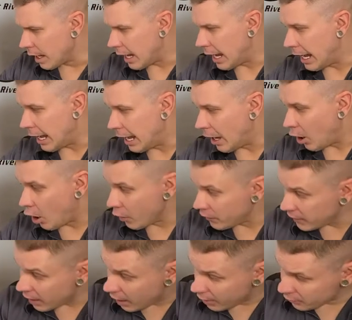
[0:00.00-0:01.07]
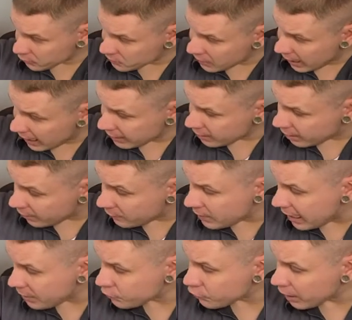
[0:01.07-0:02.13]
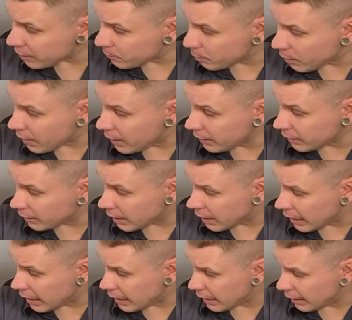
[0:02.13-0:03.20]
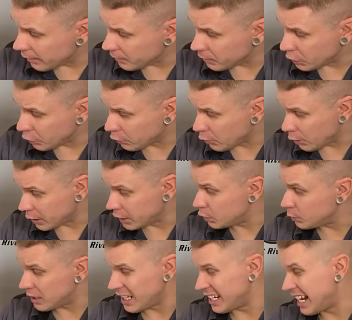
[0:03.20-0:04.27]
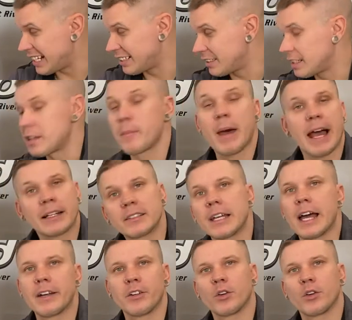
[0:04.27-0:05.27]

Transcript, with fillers: Uh, on the other side of that drain plug, uh, you're going to connect it to the backside.